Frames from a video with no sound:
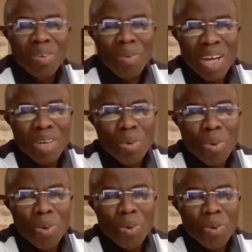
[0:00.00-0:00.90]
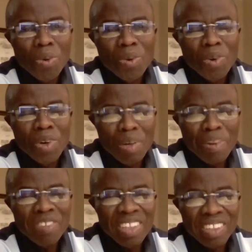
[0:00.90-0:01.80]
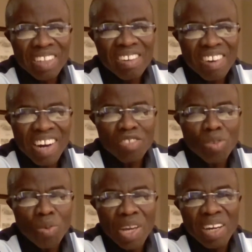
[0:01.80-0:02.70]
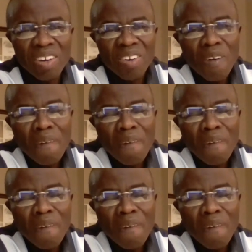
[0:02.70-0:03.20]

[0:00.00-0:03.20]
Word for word: one who represented Christ well